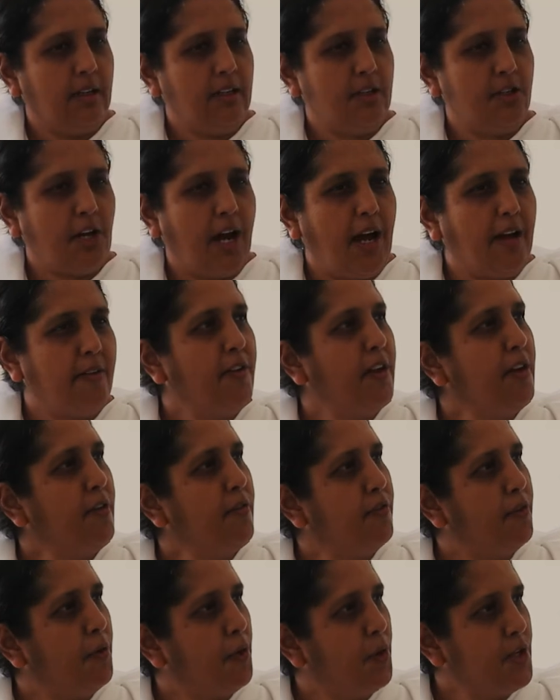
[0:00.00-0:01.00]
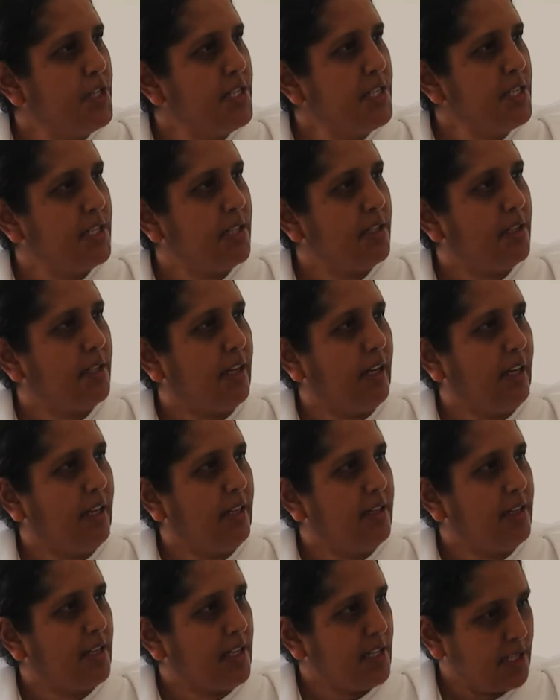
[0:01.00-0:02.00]
driving force
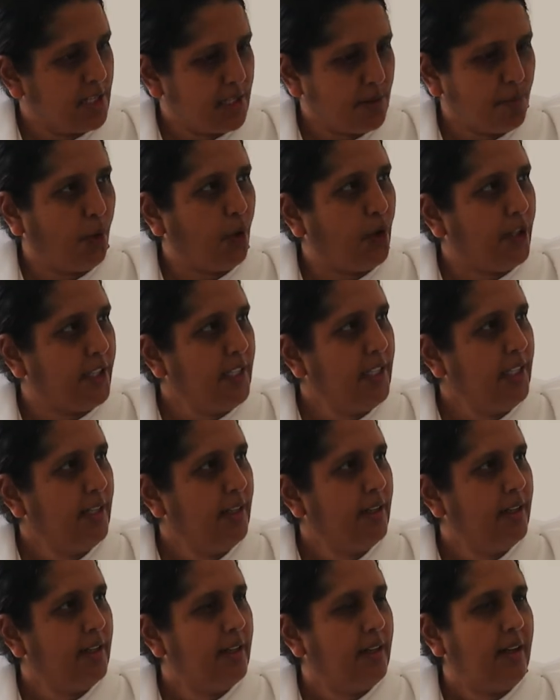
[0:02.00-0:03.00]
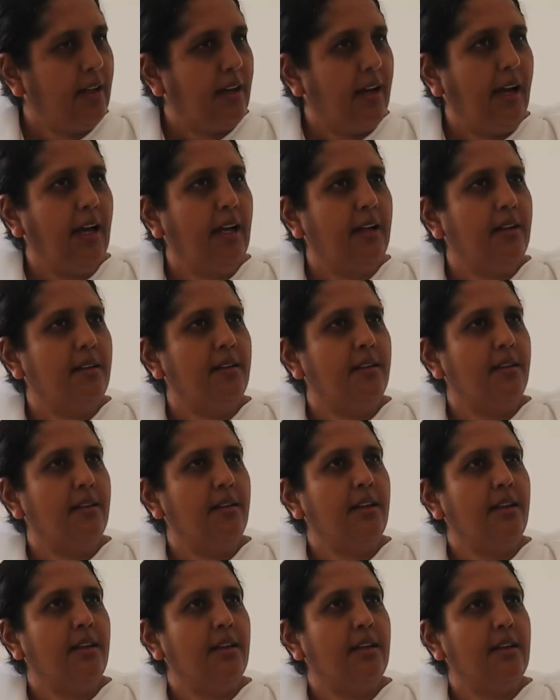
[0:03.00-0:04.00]
in this body, and
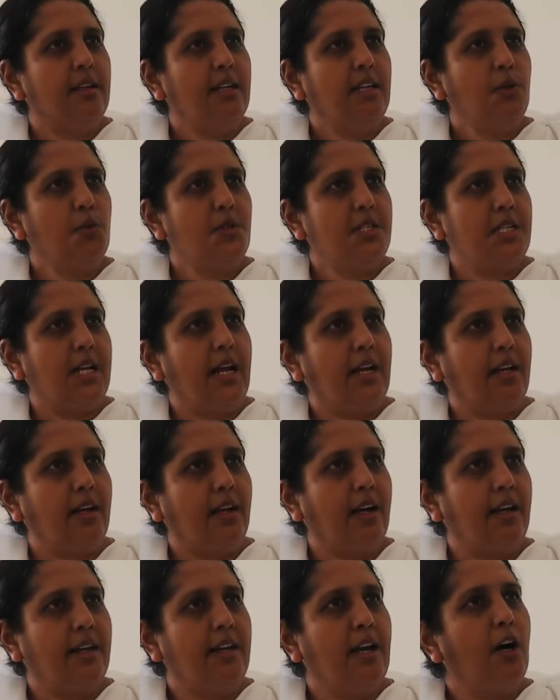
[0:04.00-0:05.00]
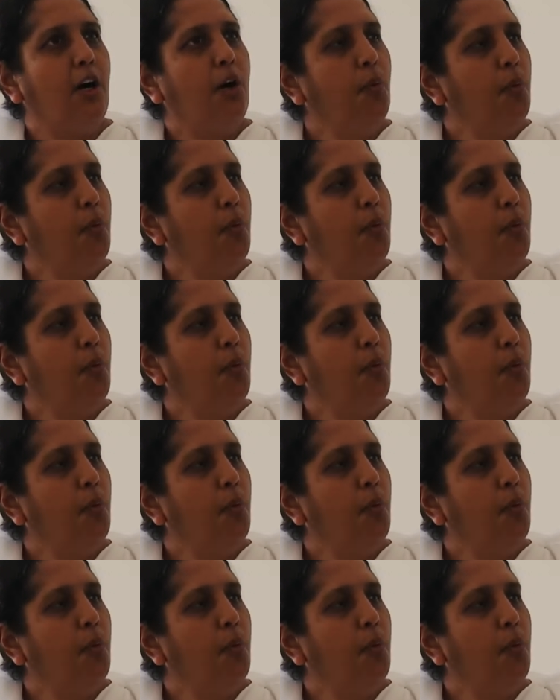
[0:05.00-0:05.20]
it was like a